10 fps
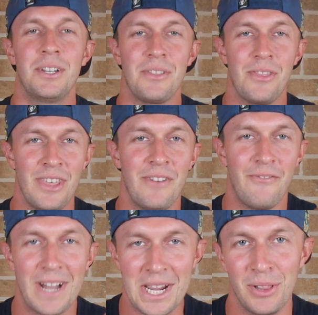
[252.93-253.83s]
And then
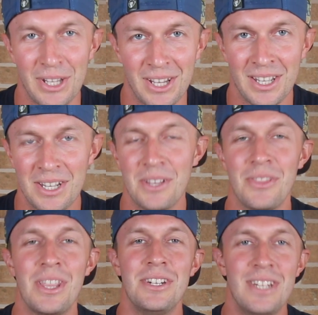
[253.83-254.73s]
finally,
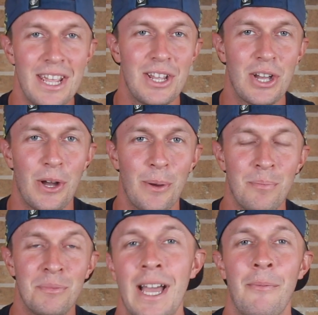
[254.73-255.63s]
the day
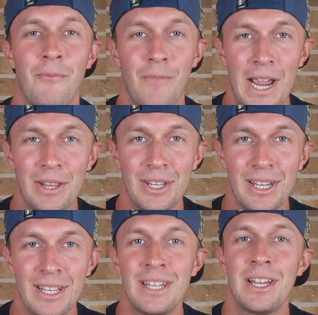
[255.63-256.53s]
comes, I'm
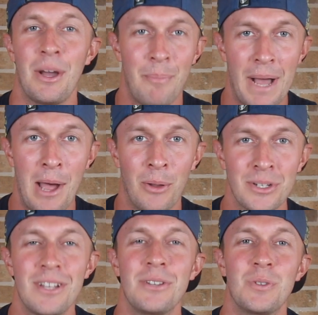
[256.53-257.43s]
finally about
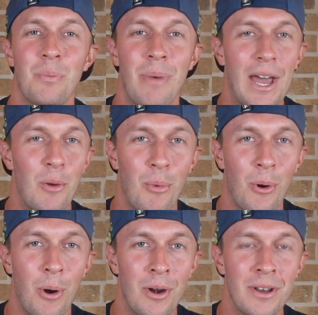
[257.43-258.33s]
to
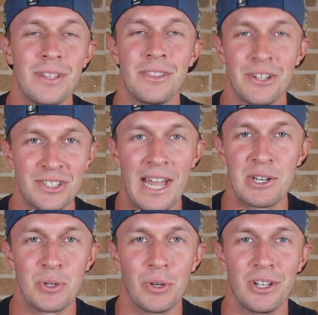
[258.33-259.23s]
paddleboard the
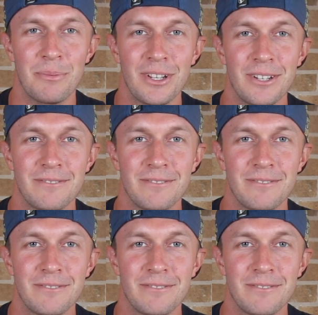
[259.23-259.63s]
Statue of Liberty.